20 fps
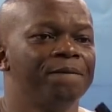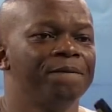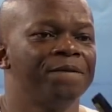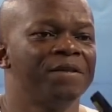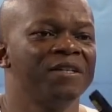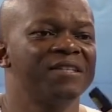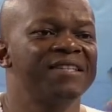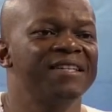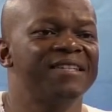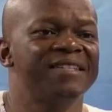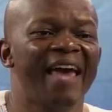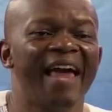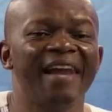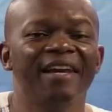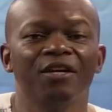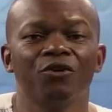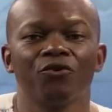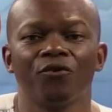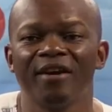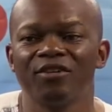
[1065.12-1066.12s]
this
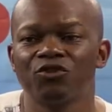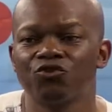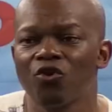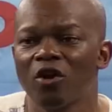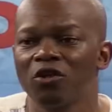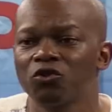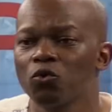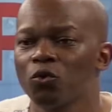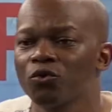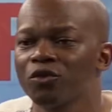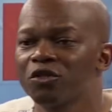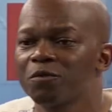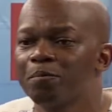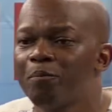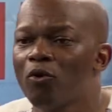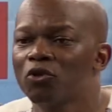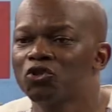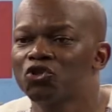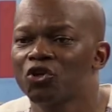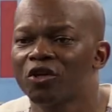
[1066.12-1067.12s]
Italian restaurant or this
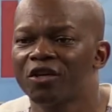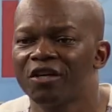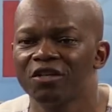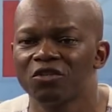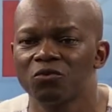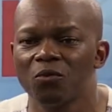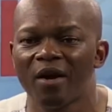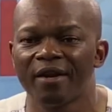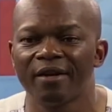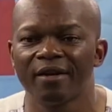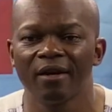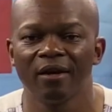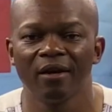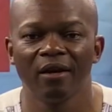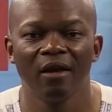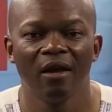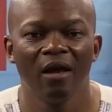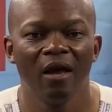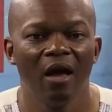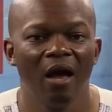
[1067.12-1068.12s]
Portuguese one?
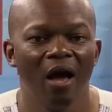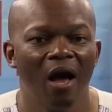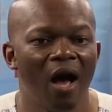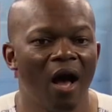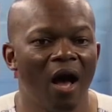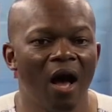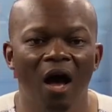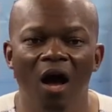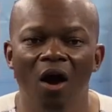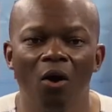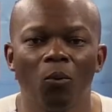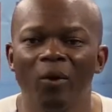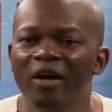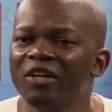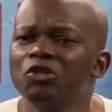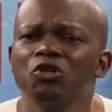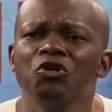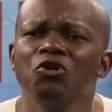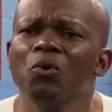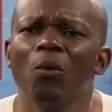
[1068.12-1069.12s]
Where
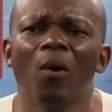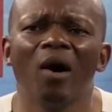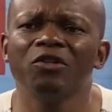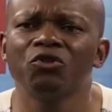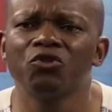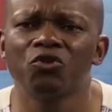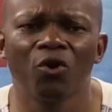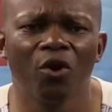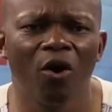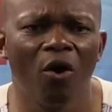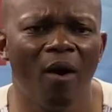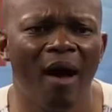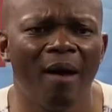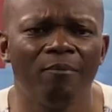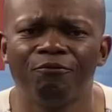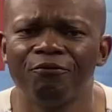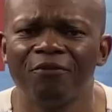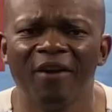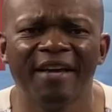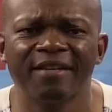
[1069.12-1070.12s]
do you want to go? I'm
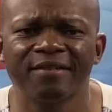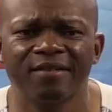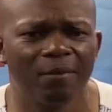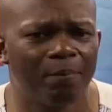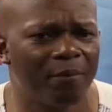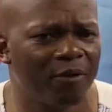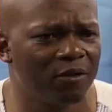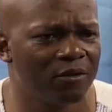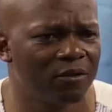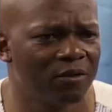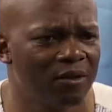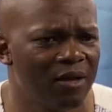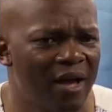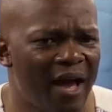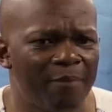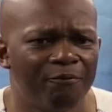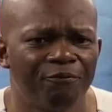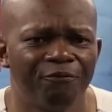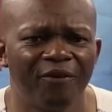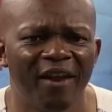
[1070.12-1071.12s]
flexible.
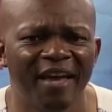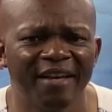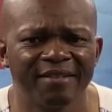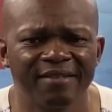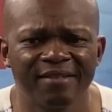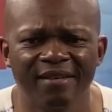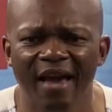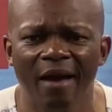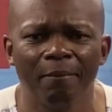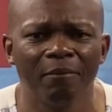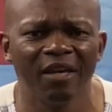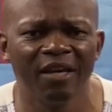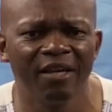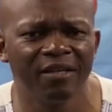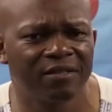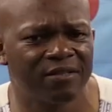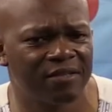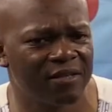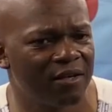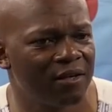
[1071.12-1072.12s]
I'm flexy. I'm
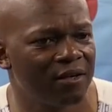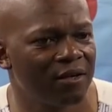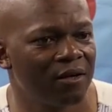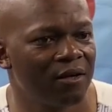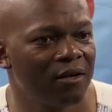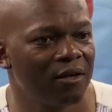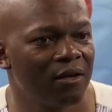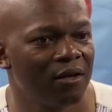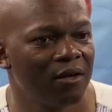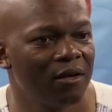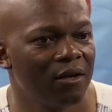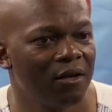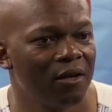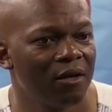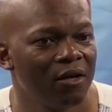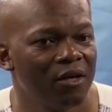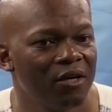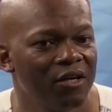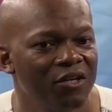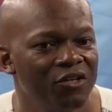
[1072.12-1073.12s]
easy.
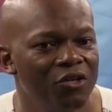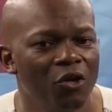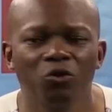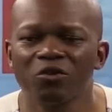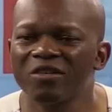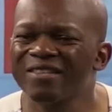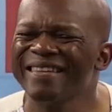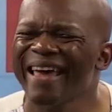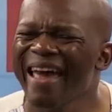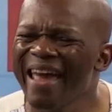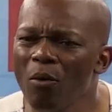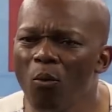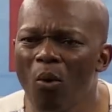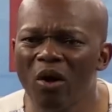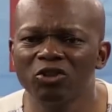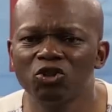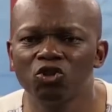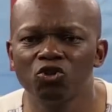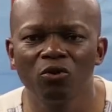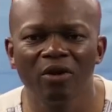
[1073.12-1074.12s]
No, say
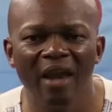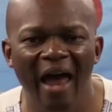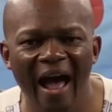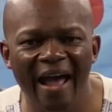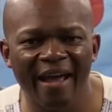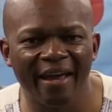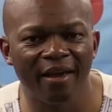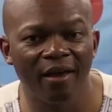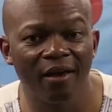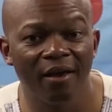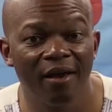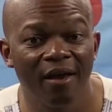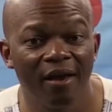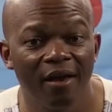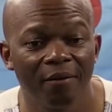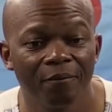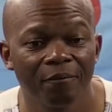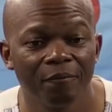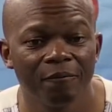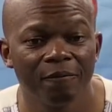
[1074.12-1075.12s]
what you like.
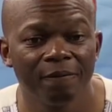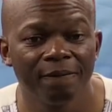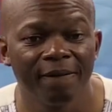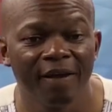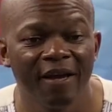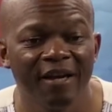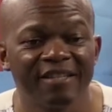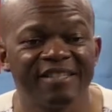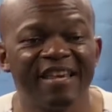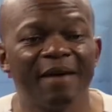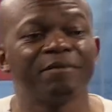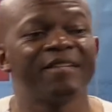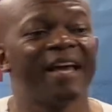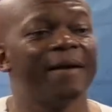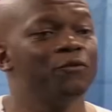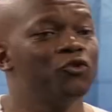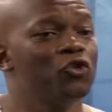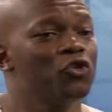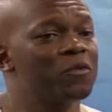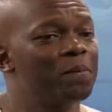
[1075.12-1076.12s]

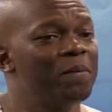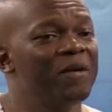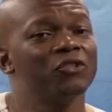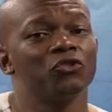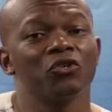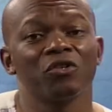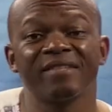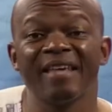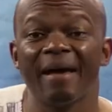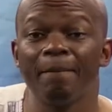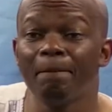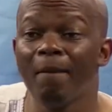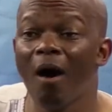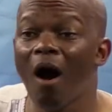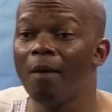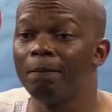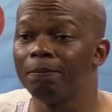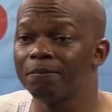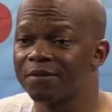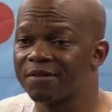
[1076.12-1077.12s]
Sometimes you speak to some
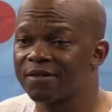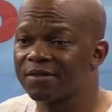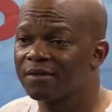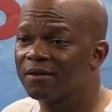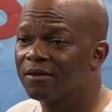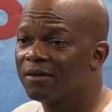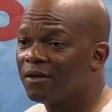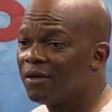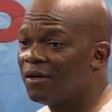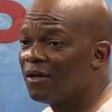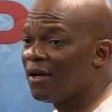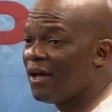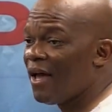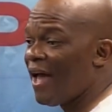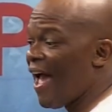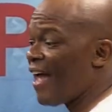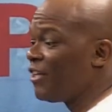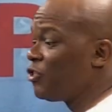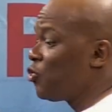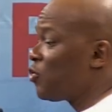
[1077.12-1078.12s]
moms
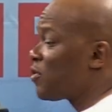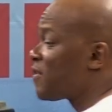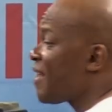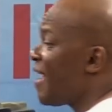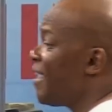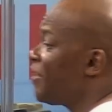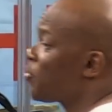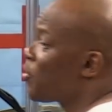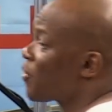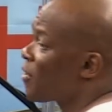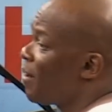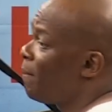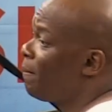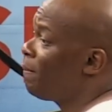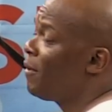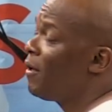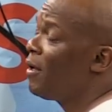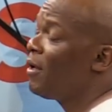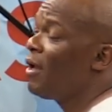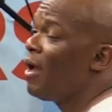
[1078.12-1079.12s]
and you say to
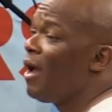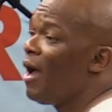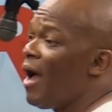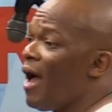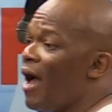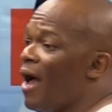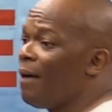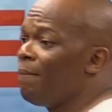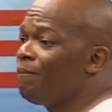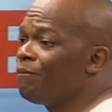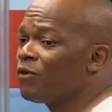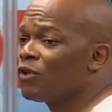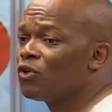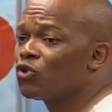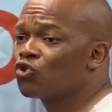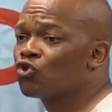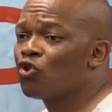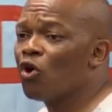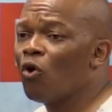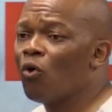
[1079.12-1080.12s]
them,
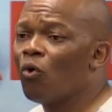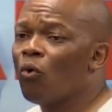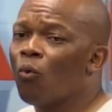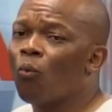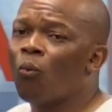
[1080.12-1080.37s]
so